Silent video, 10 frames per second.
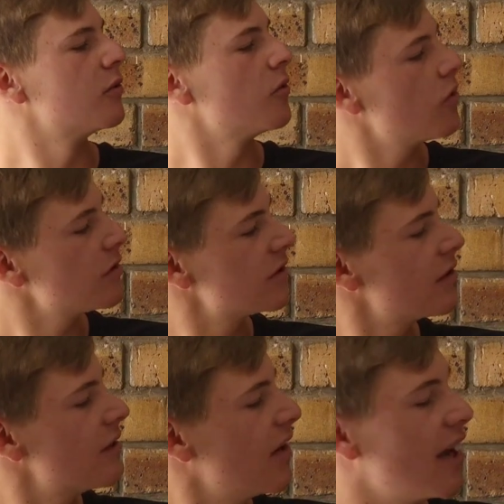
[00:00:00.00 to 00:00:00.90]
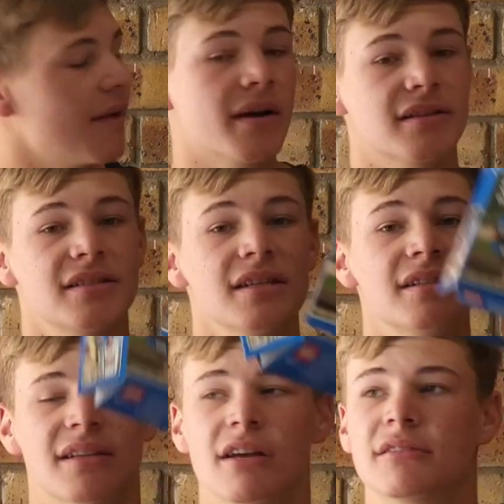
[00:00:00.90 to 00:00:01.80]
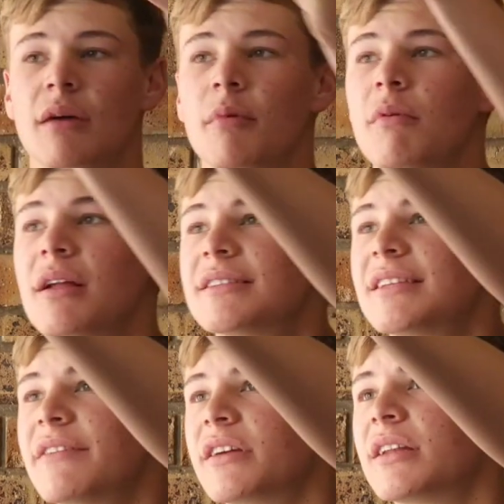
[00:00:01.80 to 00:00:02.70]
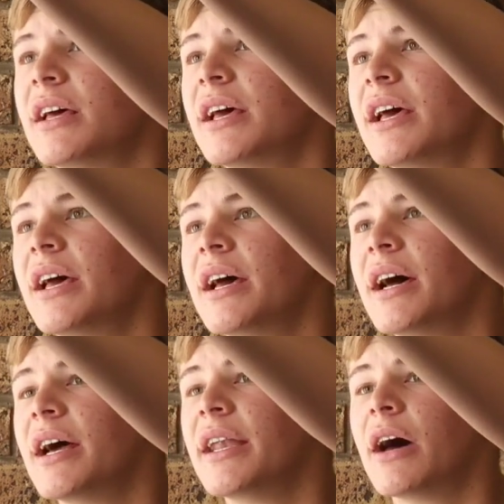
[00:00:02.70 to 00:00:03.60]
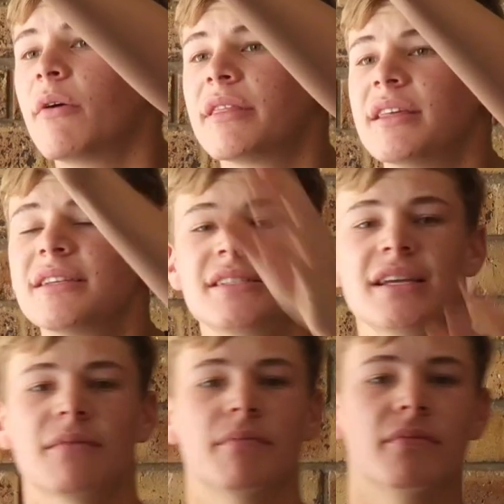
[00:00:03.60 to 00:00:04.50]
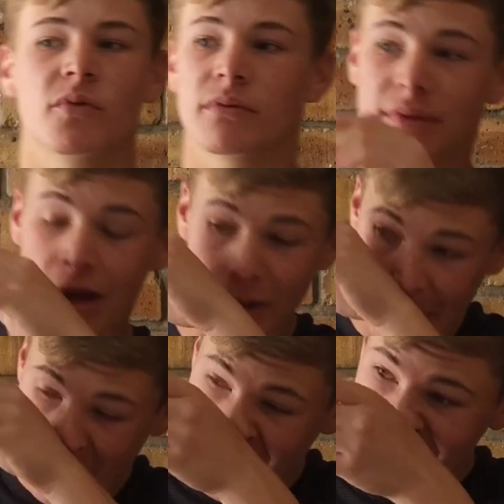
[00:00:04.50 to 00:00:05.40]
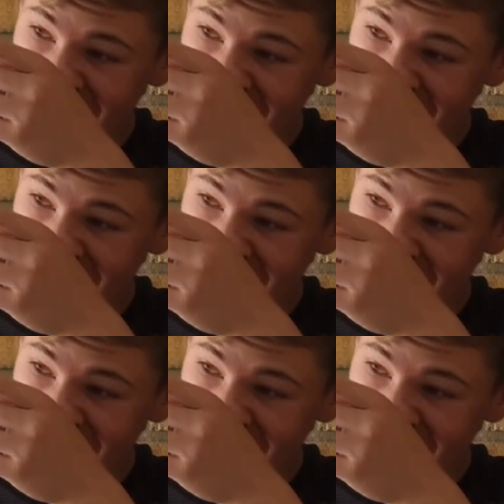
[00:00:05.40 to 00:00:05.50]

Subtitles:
Also no name, but 60117. Now what will make